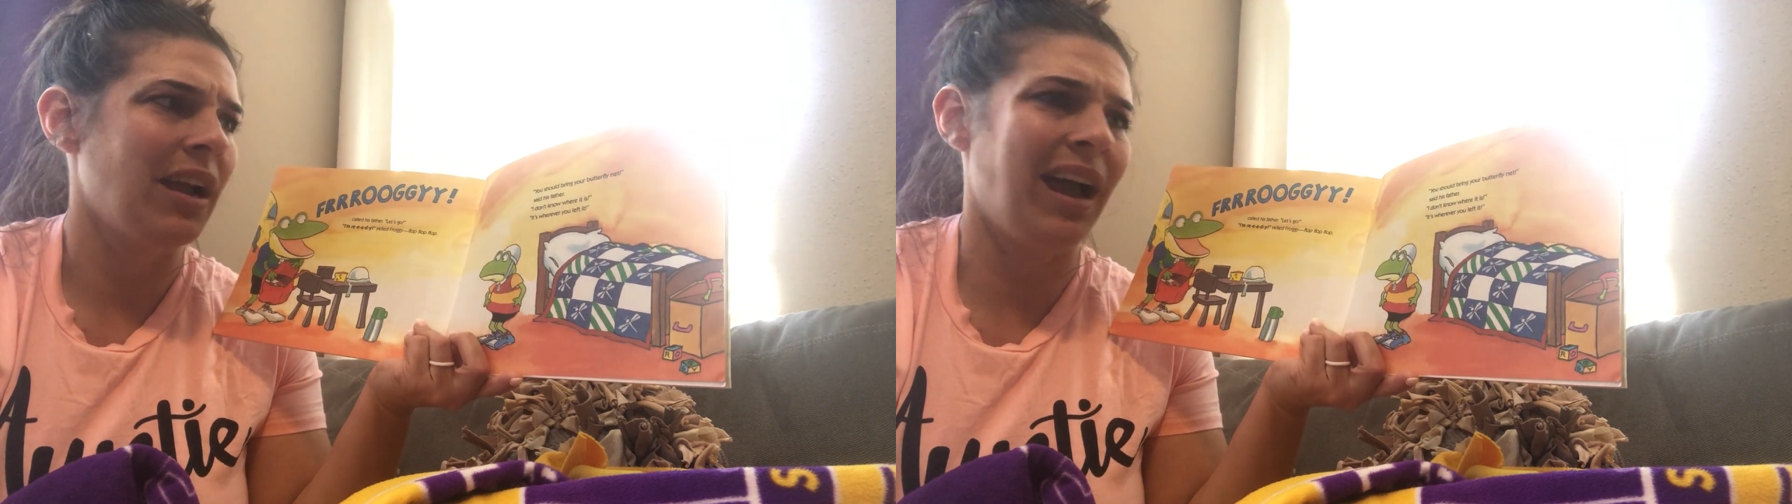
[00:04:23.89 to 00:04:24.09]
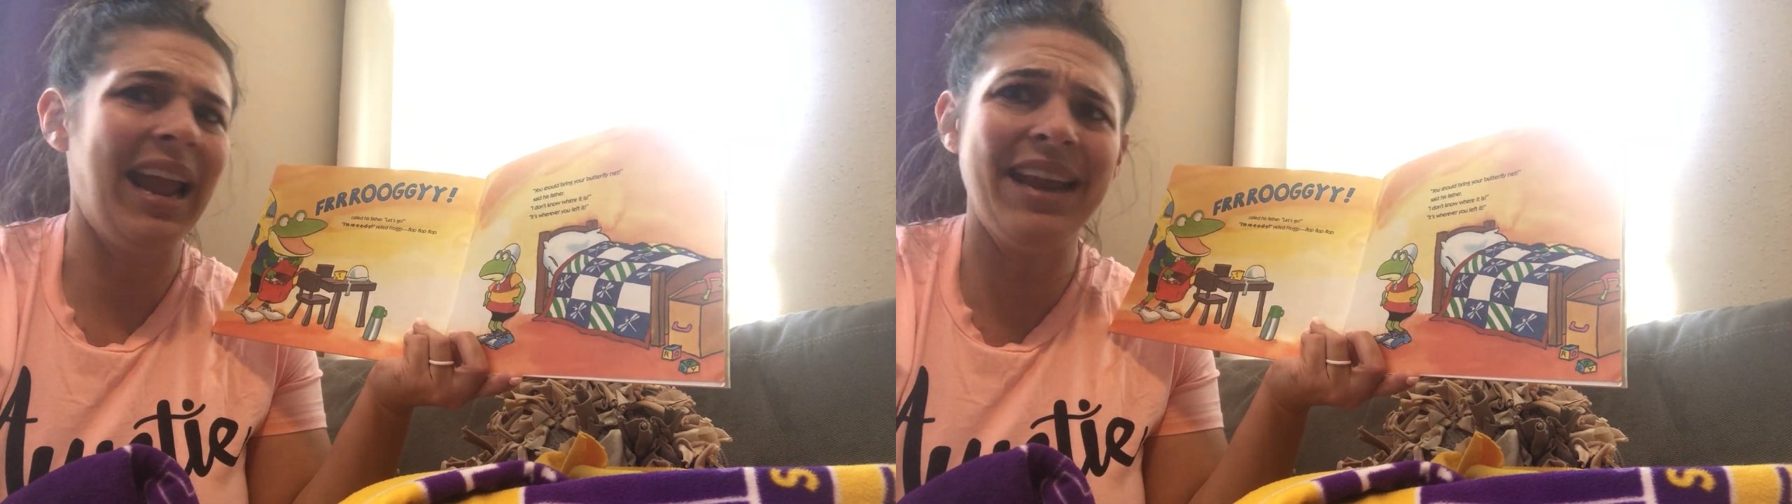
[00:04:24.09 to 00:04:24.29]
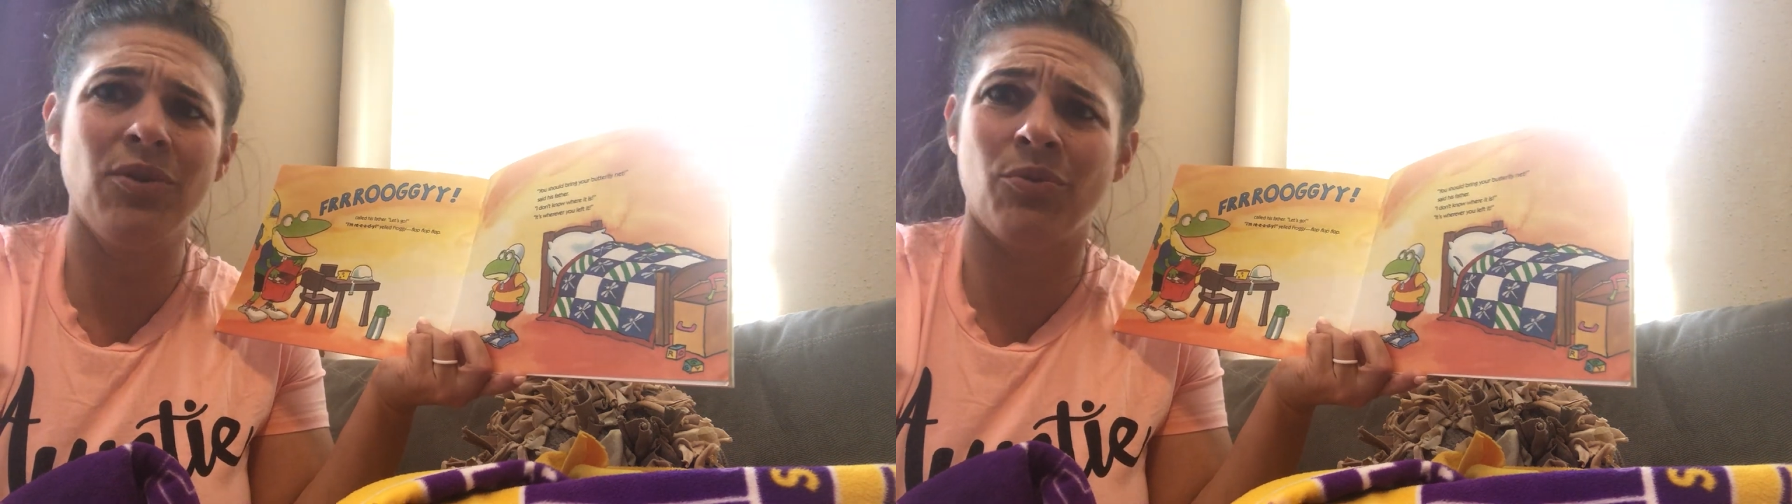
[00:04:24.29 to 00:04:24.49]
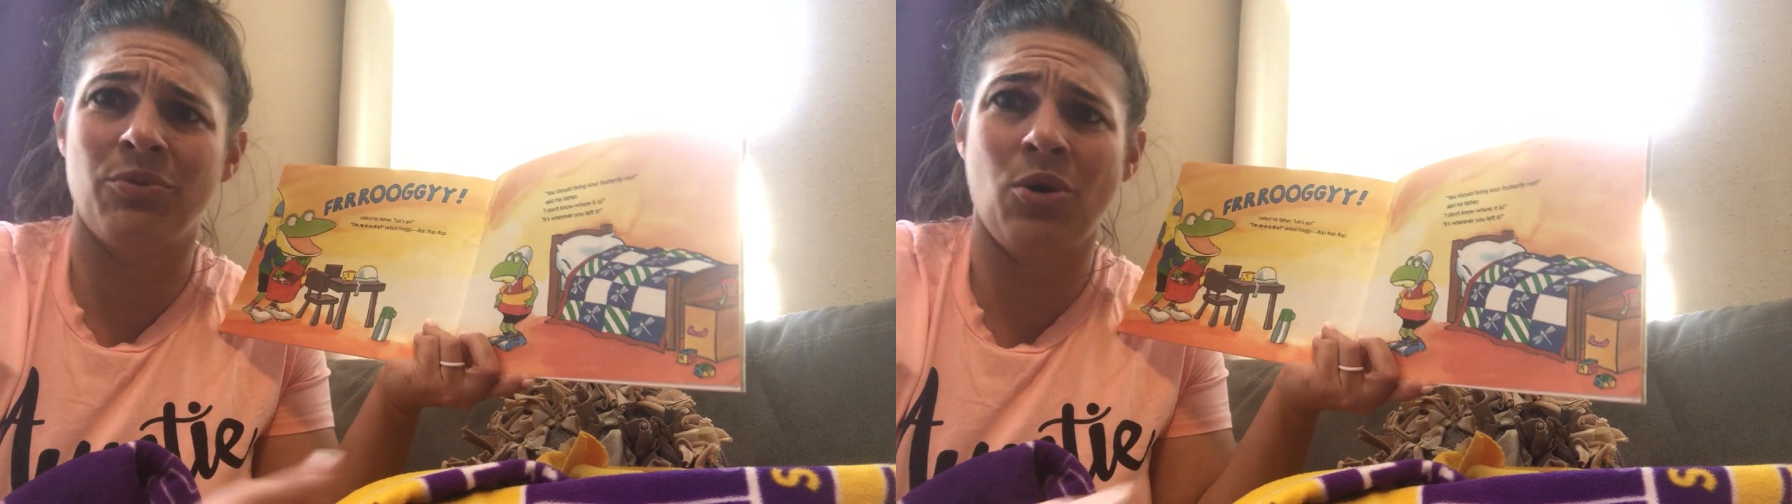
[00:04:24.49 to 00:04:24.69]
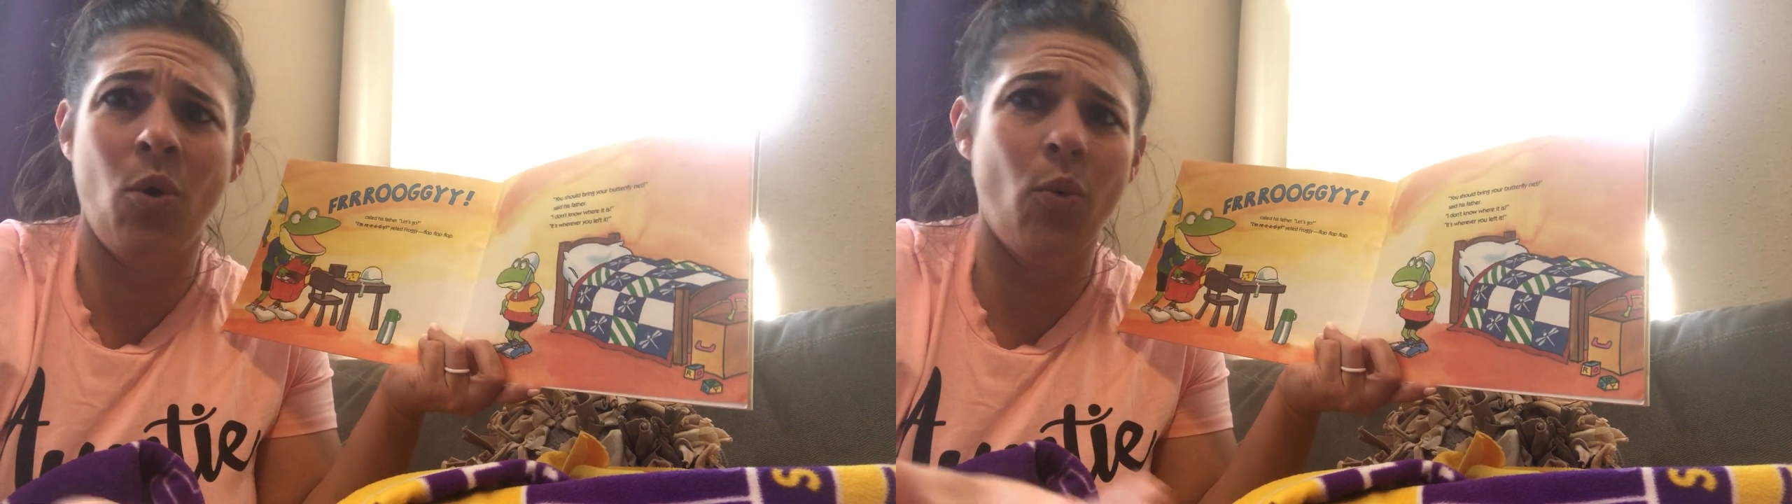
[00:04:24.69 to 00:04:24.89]
I
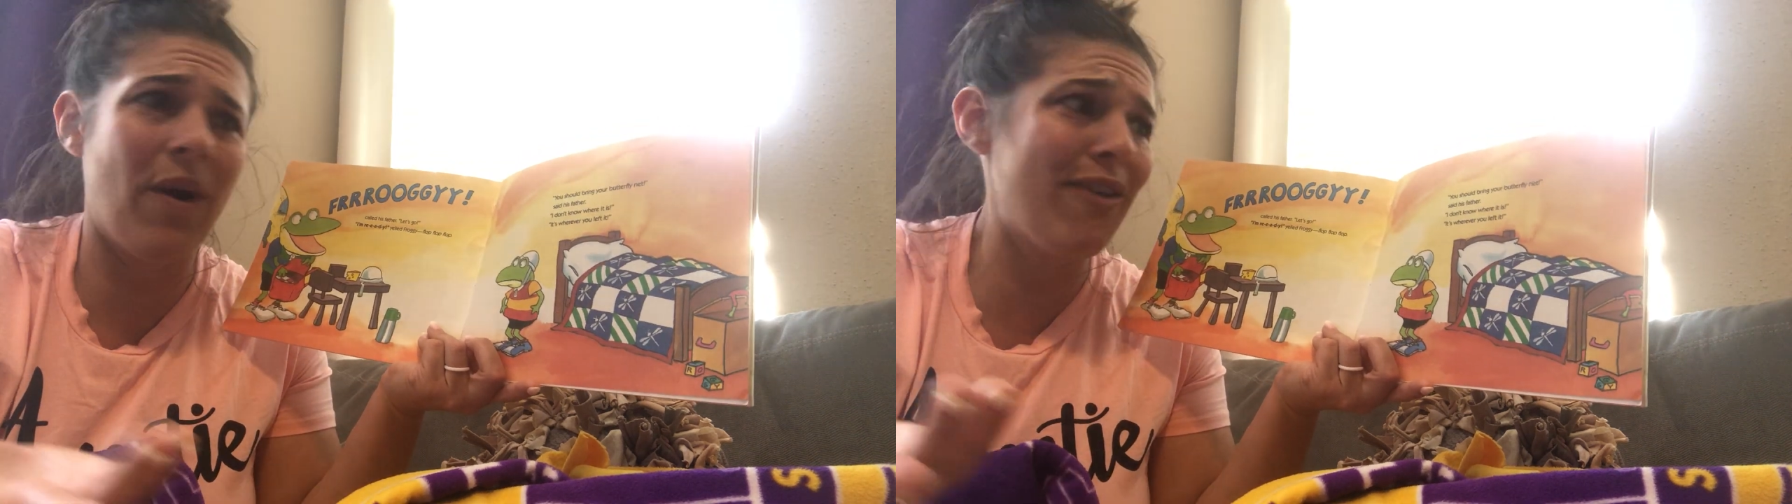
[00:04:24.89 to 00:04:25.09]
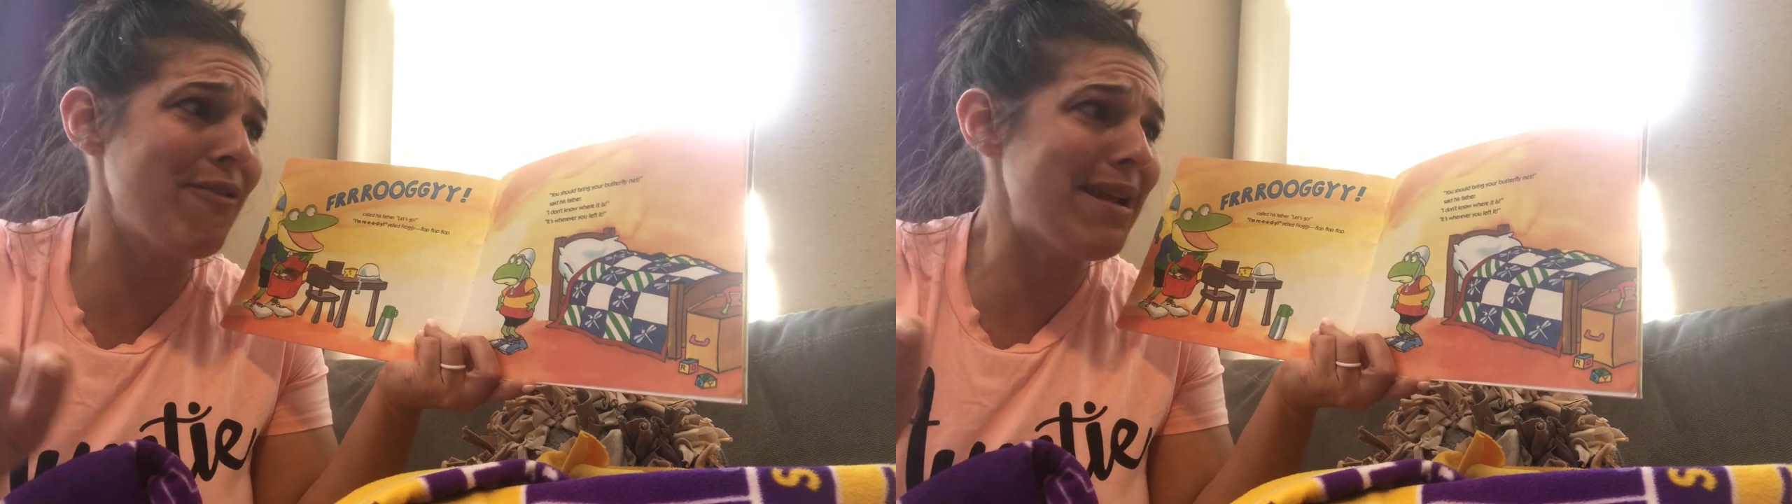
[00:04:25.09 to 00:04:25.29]
don't know where